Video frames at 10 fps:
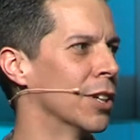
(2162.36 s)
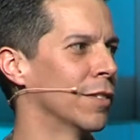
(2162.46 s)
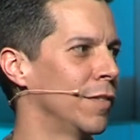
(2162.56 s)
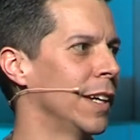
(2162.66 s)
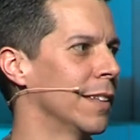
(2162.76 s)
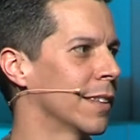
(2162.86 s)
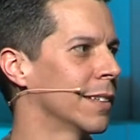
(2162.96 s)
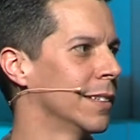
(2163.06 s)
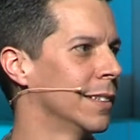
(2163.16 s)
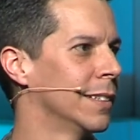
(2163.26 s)
our faith.
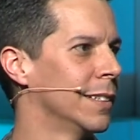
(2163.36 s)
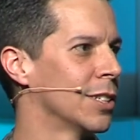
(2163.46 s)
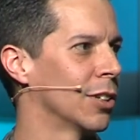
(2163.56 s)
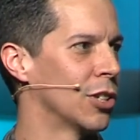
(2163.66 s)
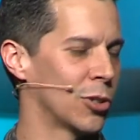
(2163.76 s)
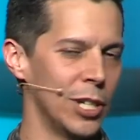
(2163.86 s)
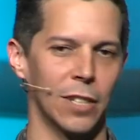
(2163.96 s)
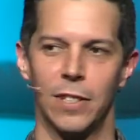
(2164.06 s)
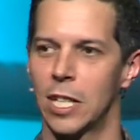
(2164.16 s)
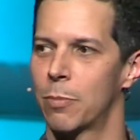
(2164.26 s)
It's on the streets
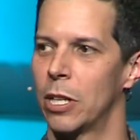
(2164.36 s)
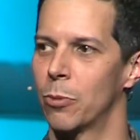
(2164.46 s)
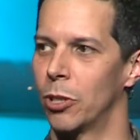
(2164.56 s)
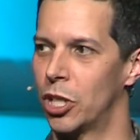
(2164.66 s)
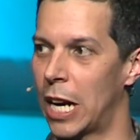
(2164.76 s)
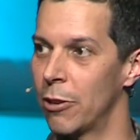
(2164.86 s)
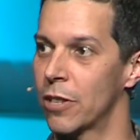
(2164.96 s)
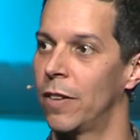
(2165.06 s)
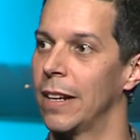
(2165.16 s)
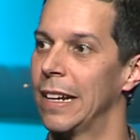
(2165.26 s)
of desperation where Jairus
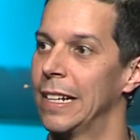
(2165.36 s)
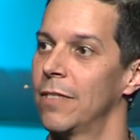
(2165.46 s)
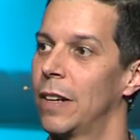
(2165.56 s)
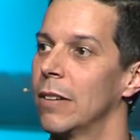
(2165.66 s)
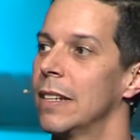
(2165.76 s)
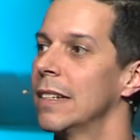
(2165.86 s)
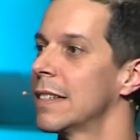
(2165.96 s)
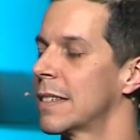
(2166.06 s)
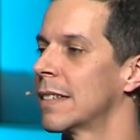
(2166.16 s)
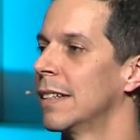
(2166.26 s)
found
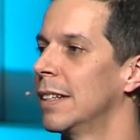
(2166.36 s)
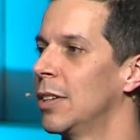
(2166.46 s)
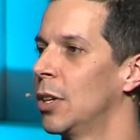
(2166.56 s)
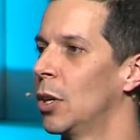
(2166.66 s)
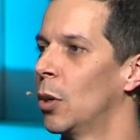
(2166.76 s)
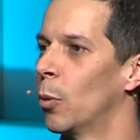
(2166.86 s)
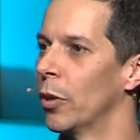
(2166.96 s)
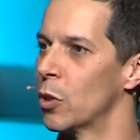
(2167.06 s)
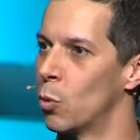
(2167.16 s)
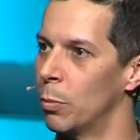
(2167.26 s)
his, where
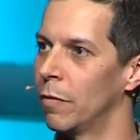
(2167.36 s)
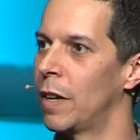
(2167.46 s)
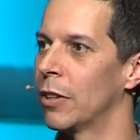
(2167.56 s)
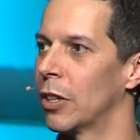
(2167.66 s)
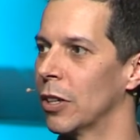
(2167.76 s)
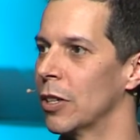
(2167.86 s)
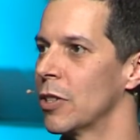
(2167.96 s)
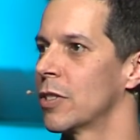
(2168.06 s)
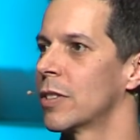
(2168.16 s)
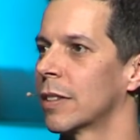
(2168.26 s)
this woman found
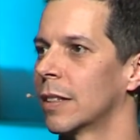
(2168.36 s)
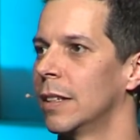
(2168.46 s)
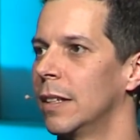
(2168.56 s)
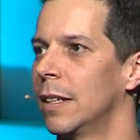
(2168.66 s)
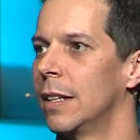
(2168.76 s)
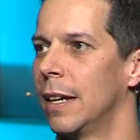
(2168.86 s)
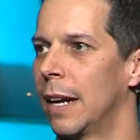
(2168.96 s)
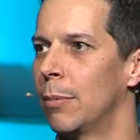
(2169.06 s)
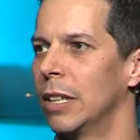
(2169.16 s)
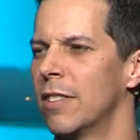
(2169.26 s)
hers, and I
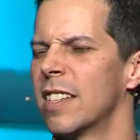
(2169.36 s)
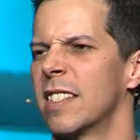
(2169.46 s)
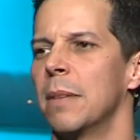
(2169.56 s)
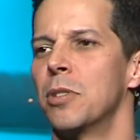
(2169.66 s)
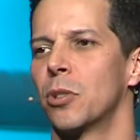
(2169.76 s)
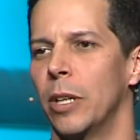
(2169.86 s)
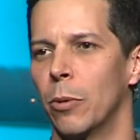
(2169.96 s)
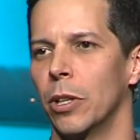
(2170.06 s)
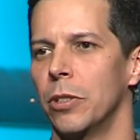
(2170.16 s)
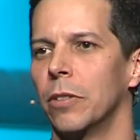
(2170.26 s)
believe it's the same street
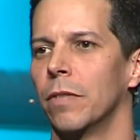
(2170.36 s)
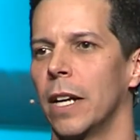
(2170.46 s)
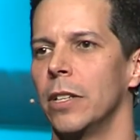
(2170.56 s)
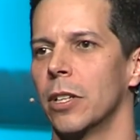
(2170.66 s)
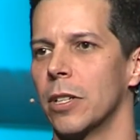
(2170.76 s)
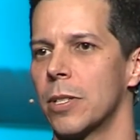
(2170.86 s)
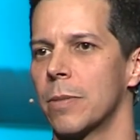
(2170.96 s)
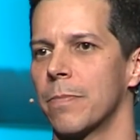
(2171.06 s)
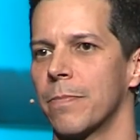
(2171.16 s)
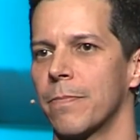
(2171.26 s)
where you can find yours.
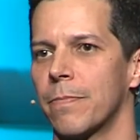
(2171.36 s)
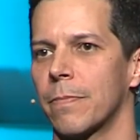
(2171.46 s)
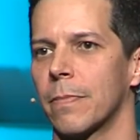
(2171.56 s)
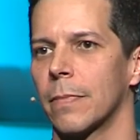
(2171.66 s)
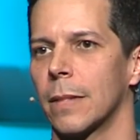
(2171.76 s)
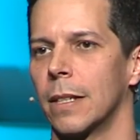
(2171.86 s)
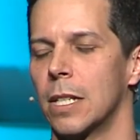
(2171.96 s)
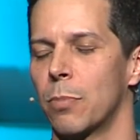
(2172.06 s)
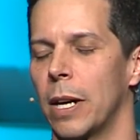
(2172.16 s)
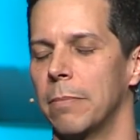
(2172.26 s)
Let's
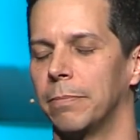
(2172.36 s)
pray.